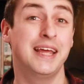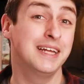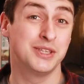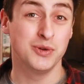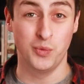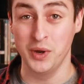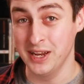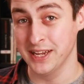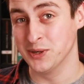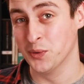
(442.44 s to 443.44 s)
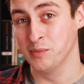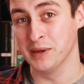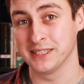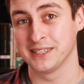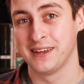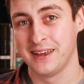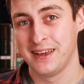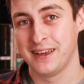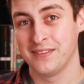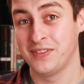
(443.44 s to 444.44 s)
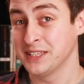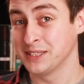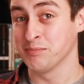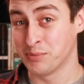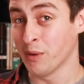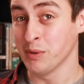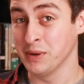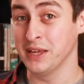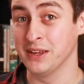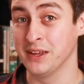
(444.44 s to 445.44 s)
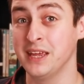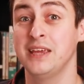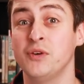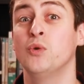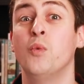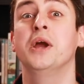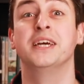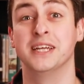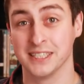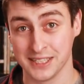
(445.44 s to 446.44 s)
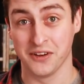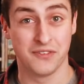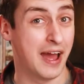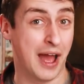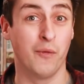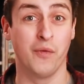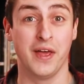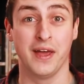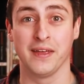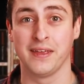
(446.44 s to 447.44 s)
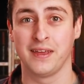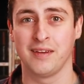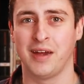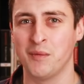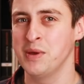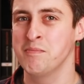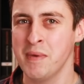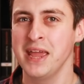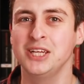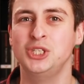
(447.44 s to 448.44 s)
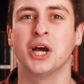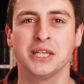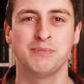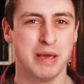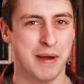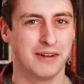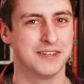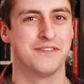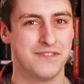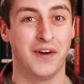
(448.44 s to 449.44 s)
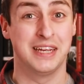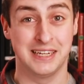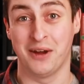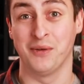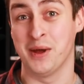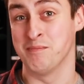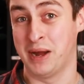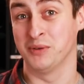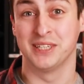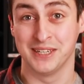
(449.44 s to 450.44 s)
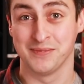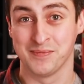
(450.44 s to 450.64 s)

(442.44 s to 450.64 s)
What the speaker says: here's the really cool bit. There's probably even weirder stuff out there, and we may just be about to find out about it.